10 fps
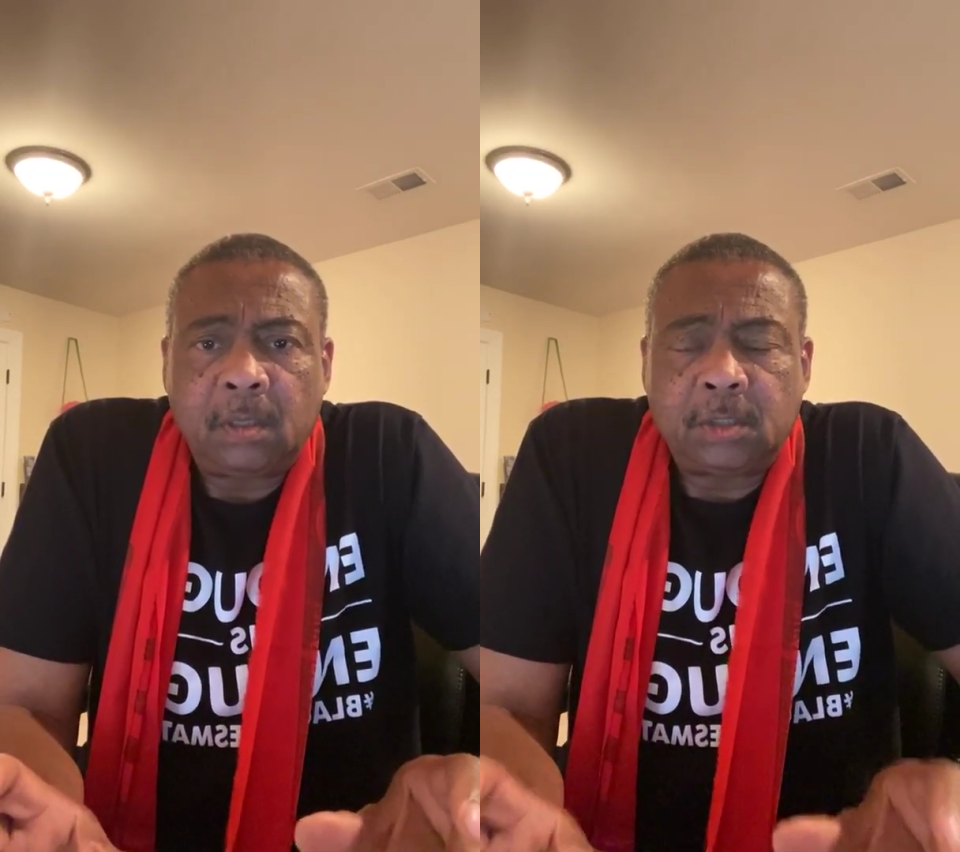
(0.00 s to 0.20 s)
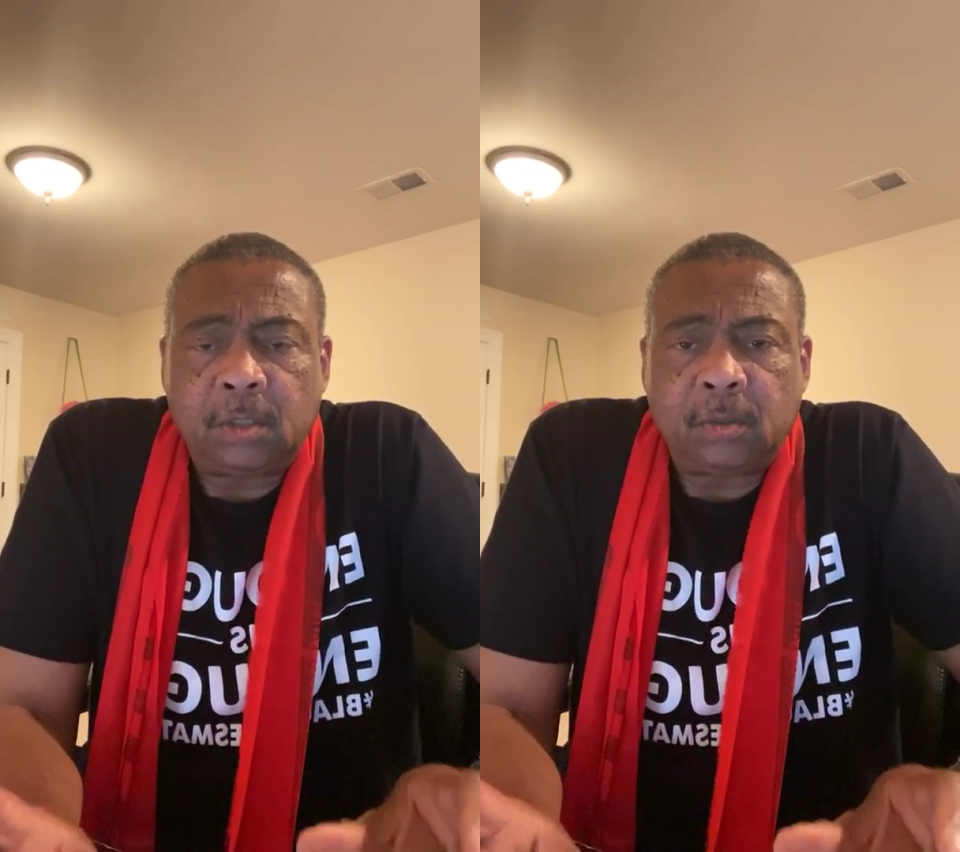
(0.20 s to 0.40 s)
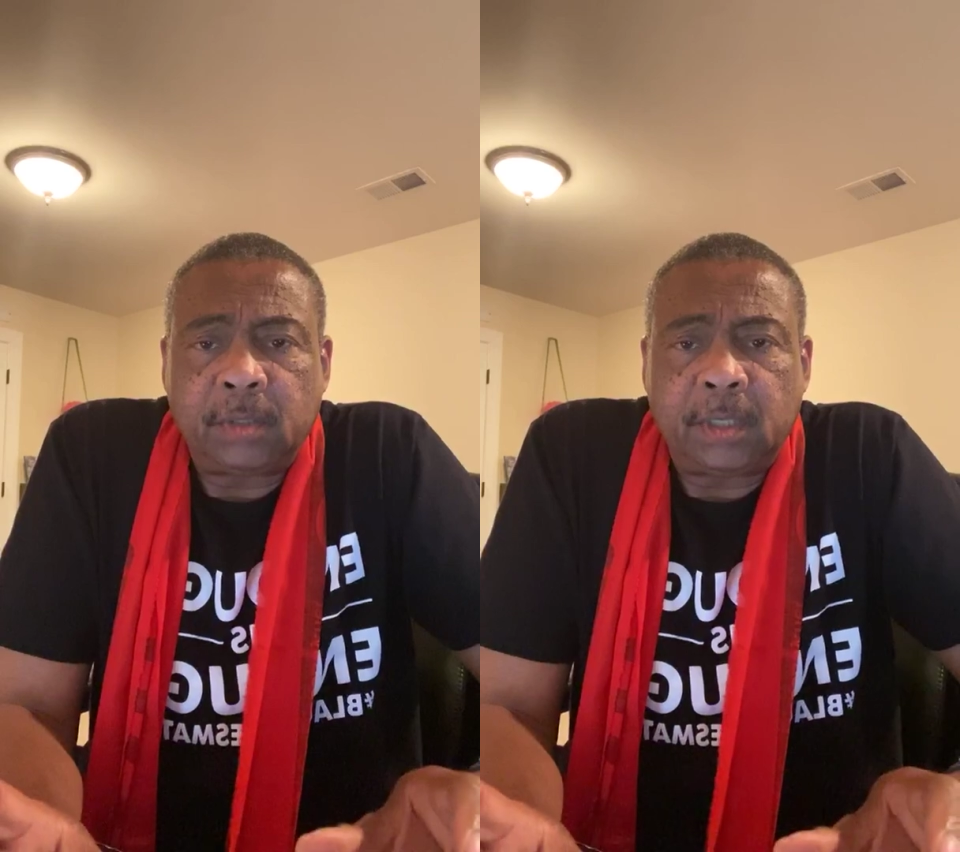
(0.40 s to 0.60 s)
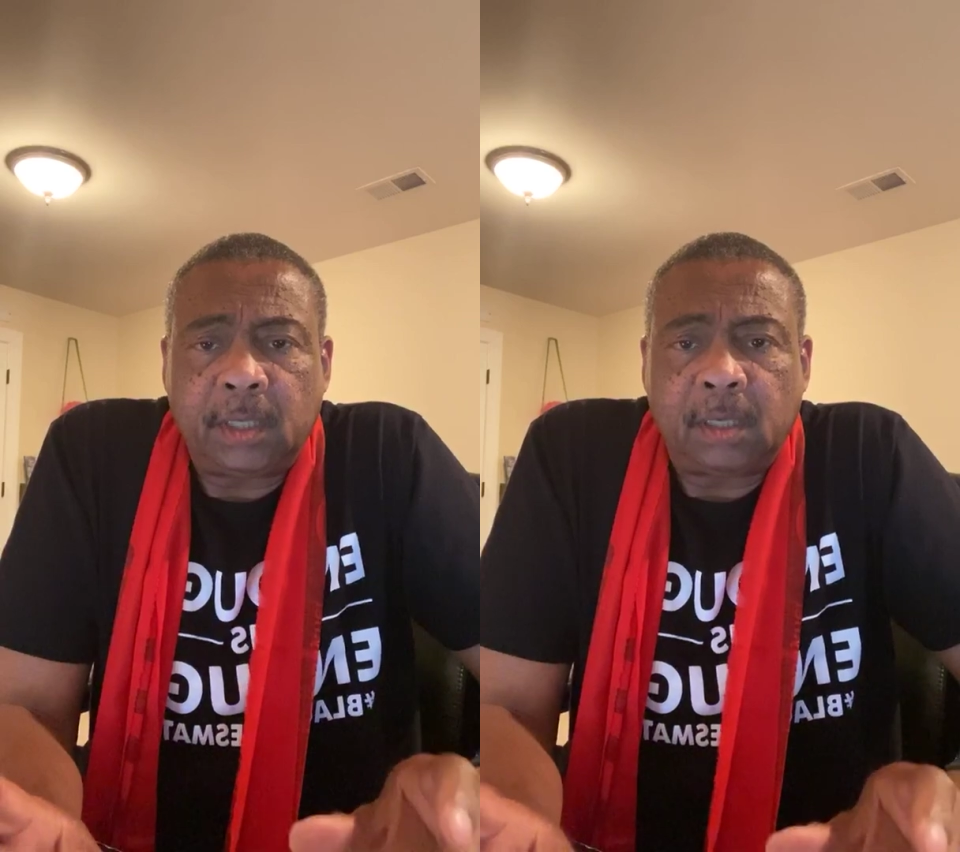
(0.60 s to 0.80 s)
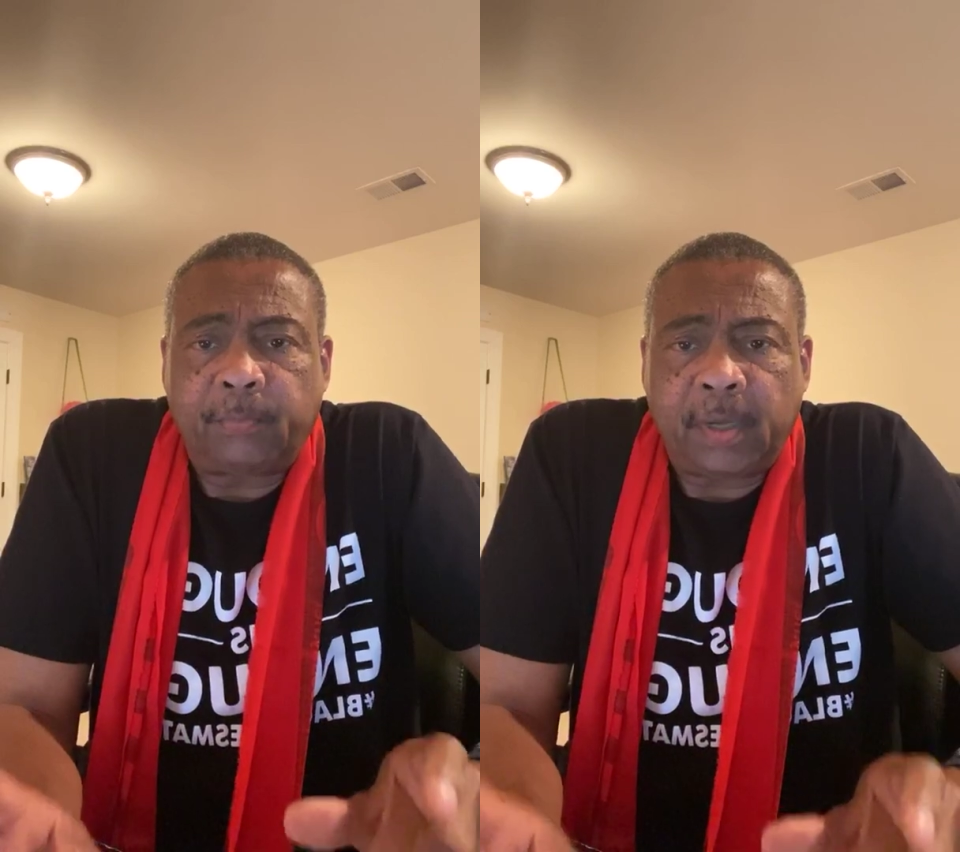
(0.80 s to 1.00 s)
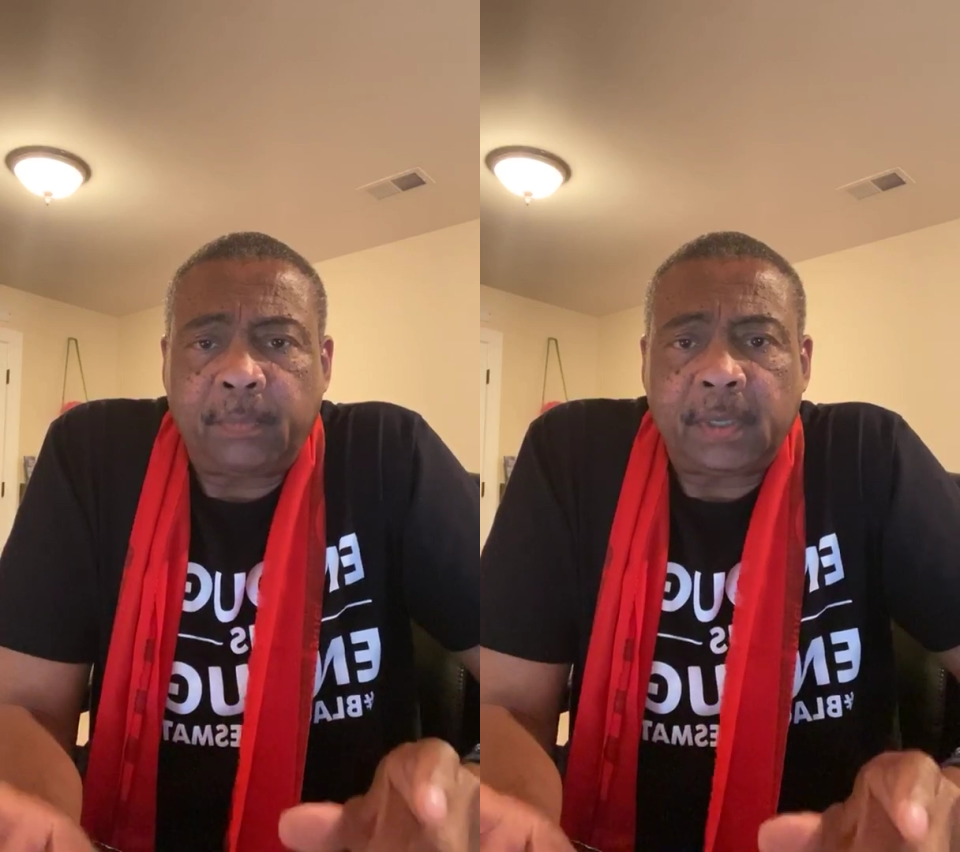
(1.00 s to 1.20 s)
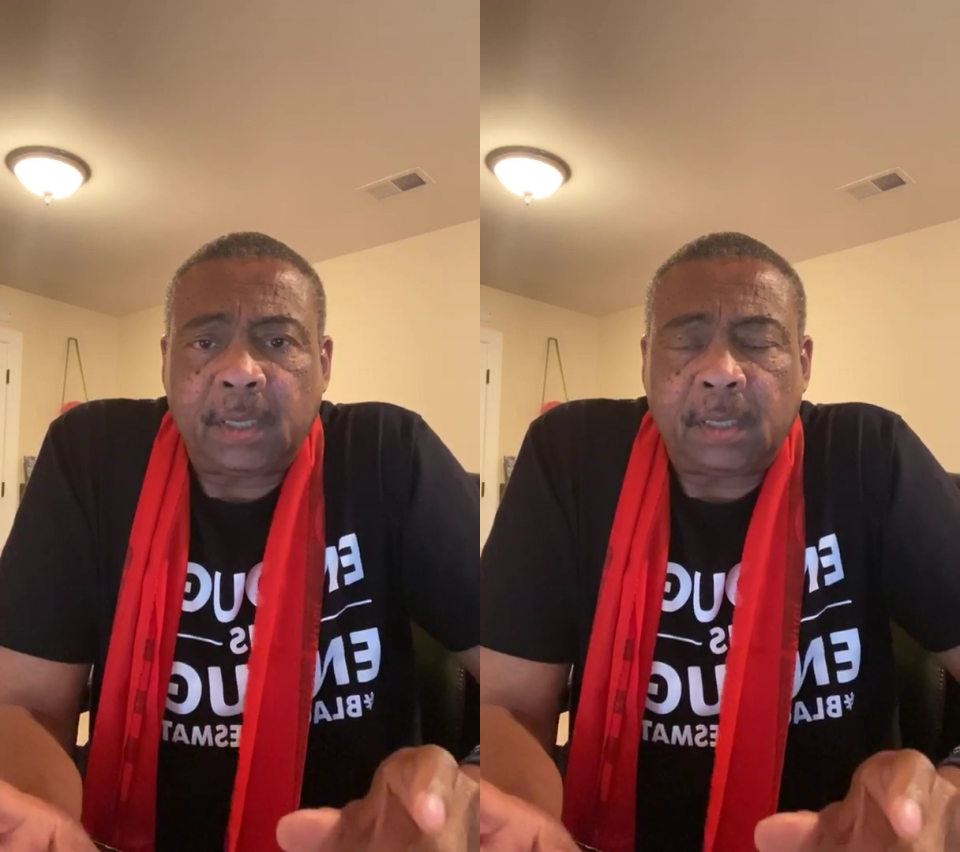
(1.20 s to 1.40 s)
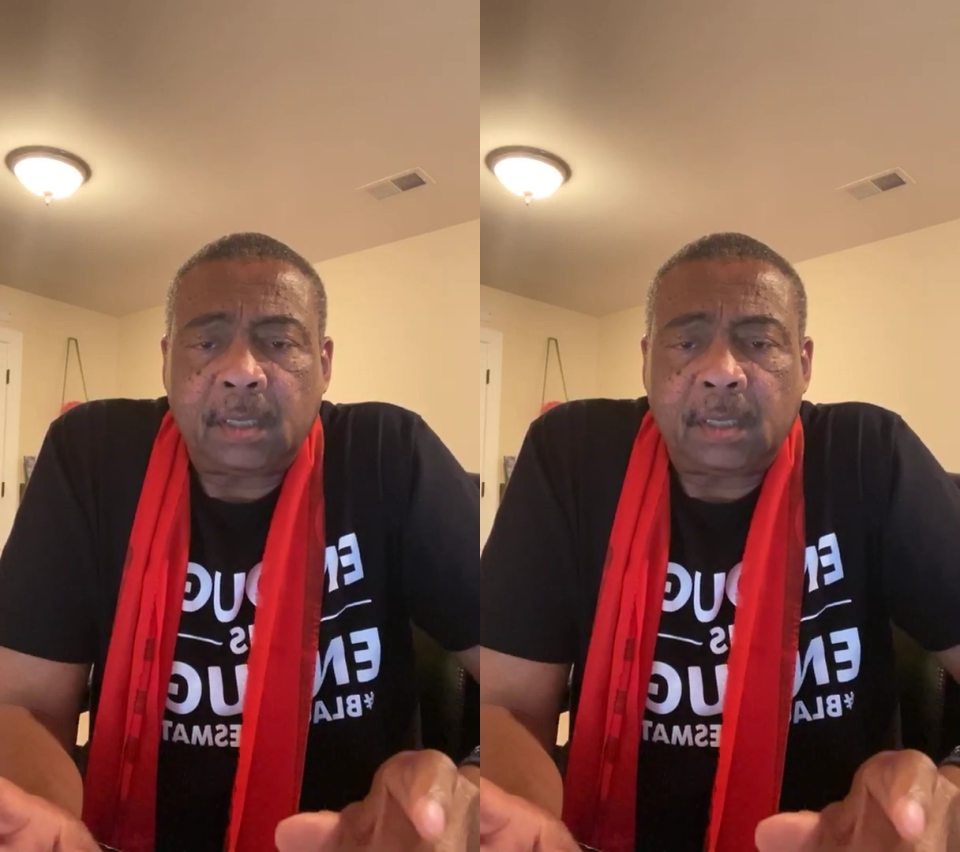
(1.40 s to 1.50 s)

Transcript: children in a public